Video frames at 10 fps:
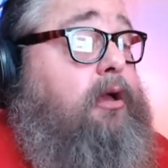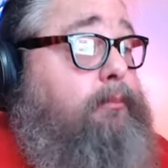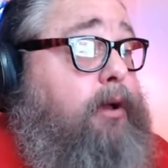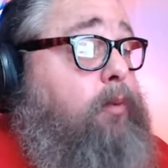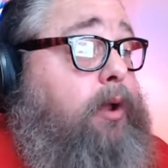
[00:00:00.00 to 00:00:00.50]

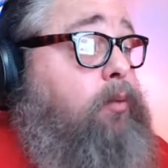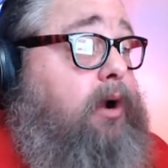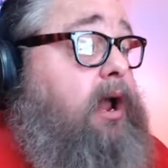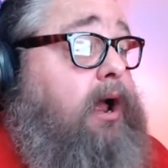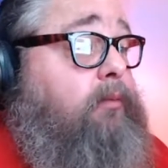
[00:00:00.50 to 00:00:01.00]
but we were
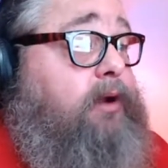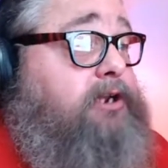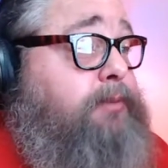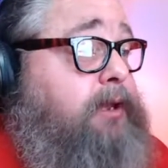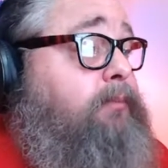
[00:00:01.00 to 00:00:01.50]
not
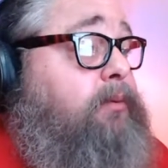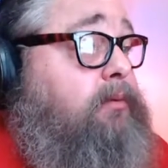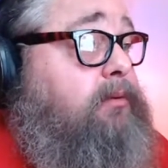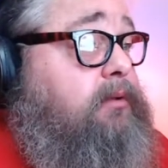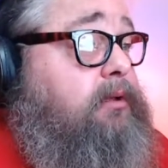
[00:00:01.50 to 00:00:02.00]
rich people,
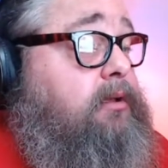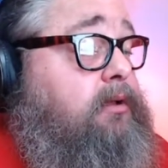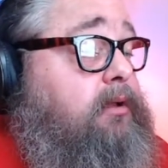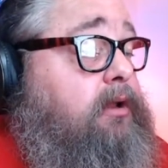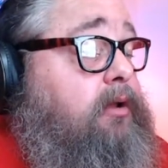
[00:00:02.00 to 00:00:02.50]

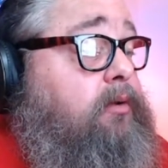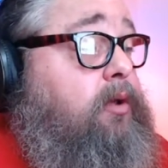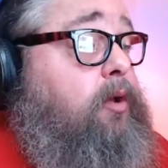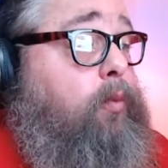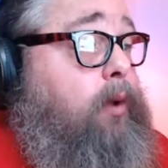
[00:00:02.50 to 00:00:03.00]

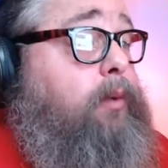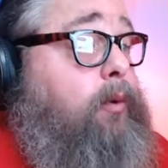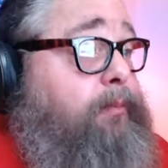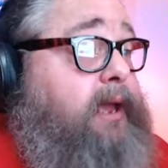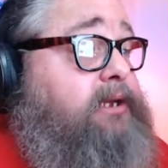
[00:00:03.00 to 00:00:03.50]
we
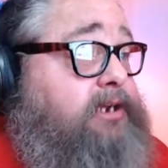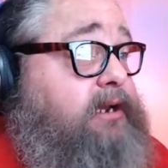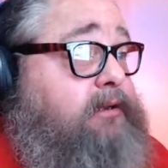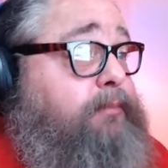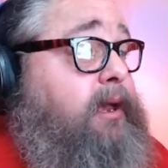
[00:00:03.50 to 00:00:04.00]
were
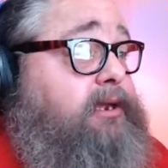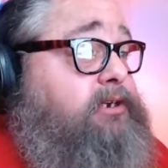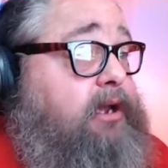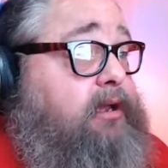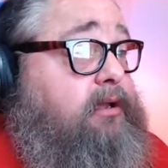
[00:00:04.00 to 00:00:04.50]
paycheck to paycheck,